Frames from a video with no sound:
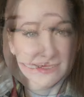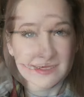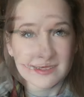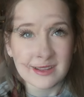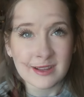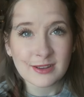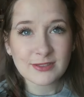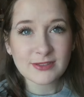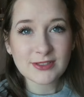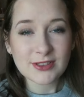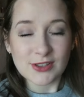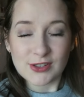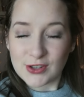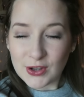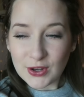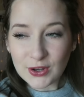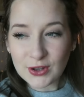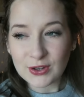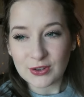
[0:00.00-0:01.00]
Good
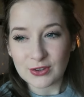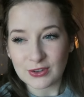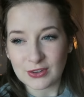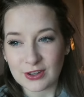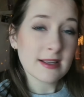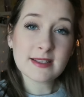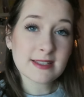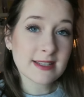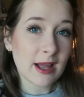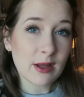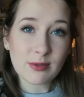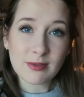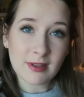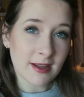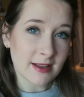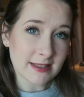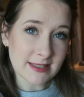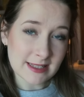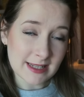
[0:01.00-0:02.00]
afternoon. It's now
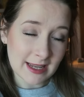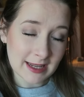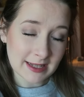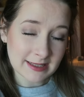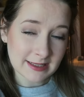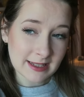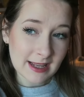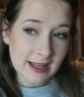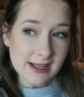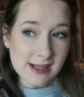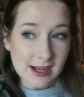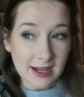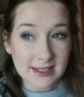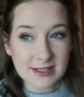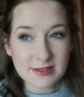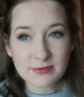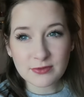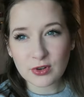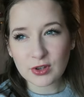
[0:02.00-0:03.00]
Thursday. I
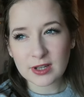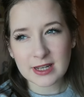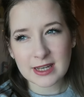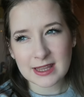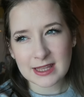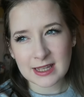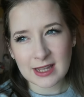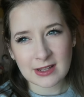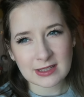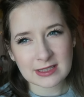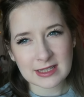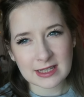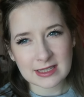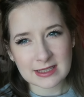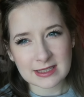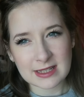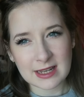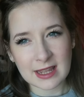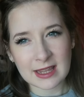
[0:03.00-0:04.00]
didn't vlog anything else
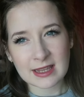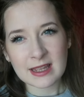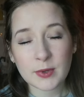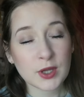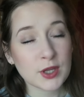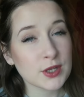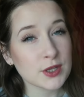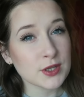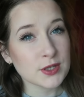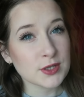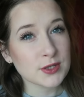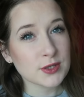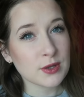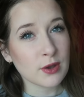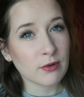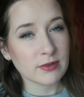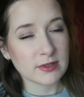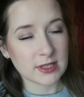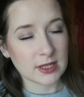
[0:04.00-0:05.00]
yesterday because
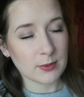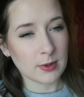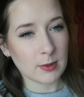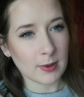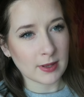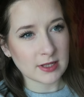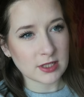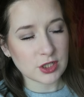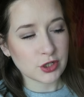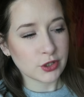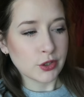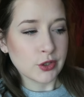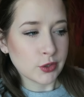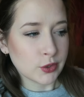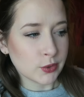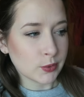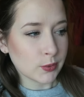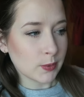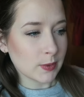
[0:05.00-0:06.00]
obviously we went
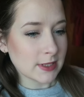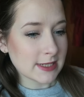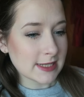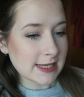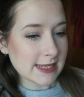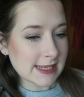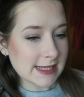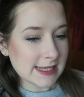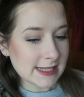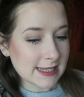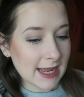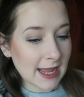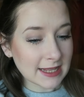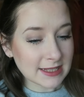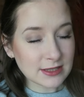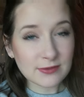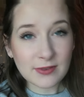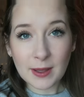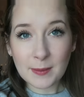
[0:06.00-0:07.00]
to
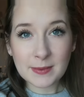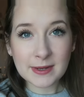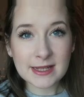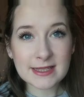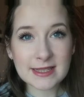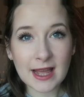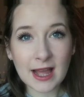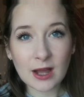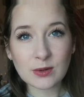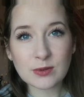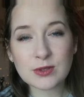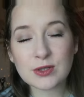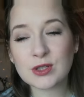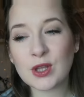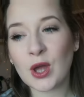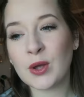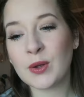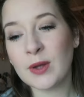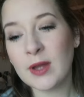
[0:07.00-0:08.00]
Dan's family's house
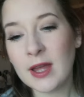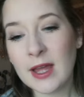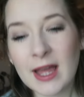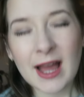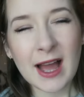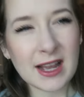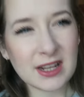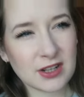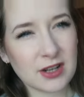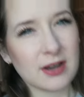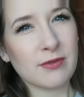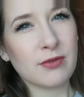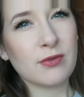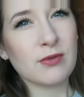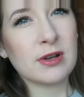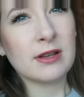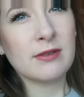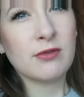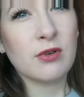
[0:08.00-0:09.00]
so I don't ever
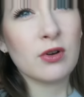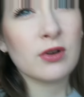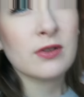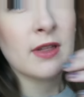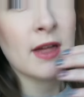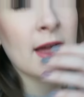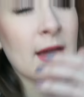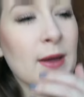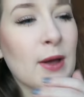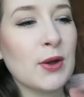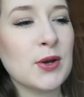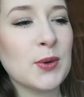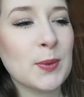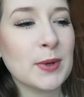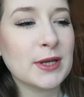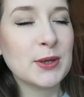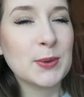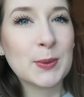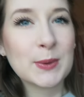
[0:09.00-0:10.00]
really vlog there only
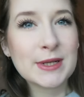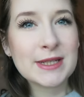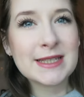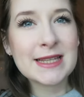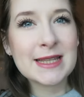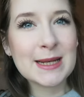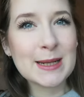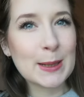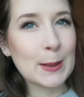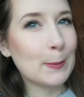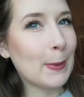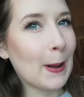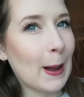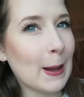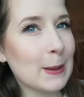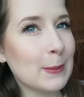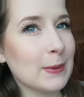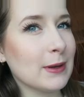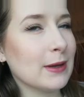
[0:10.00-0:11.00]
when you want to see the little
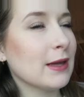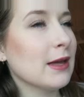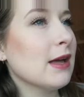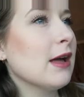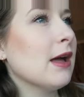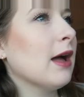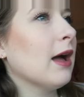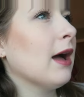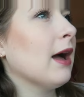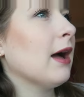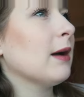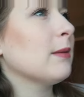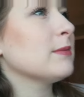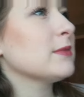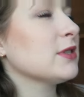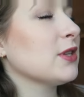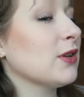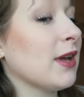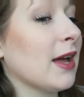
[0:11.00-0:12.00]
baby
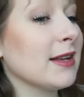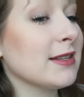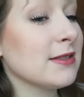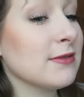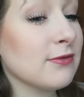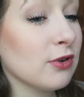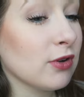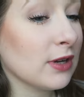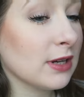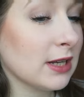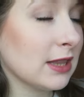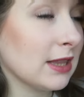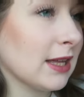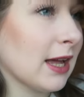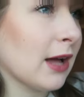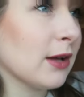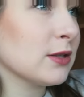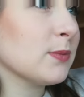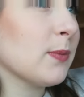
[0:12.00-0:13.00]
um, so yeah I didn't vlog
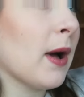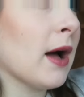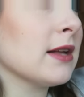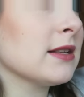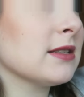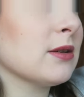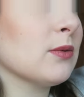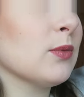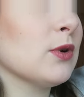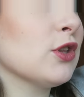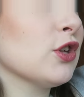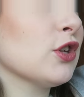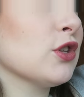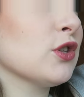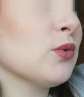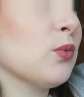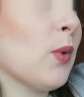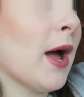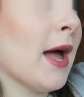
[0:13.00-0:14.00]
anything else but we
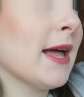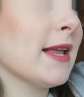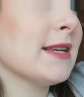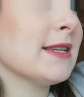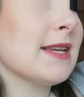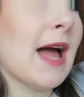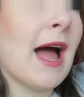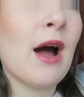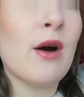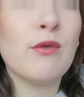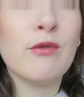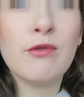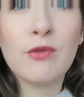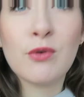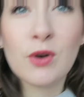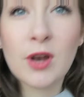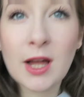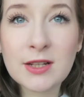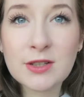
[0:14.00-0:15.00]
just went out
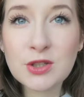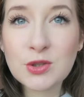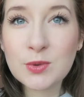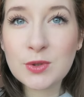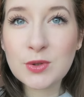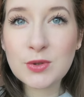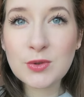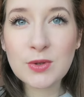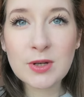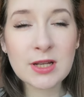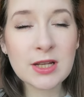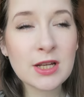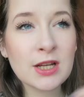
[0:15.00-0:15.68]
for lunch which was really